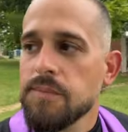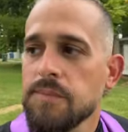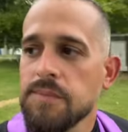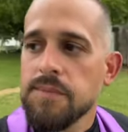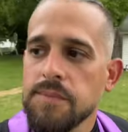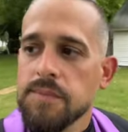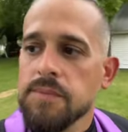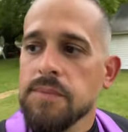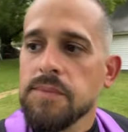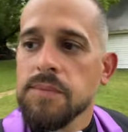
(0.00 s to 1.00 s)

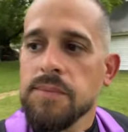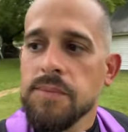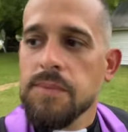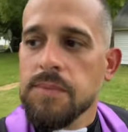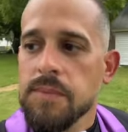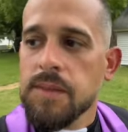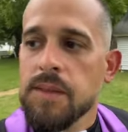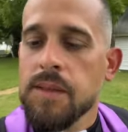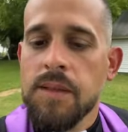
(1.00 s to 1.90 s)
No one is speaking in this clip.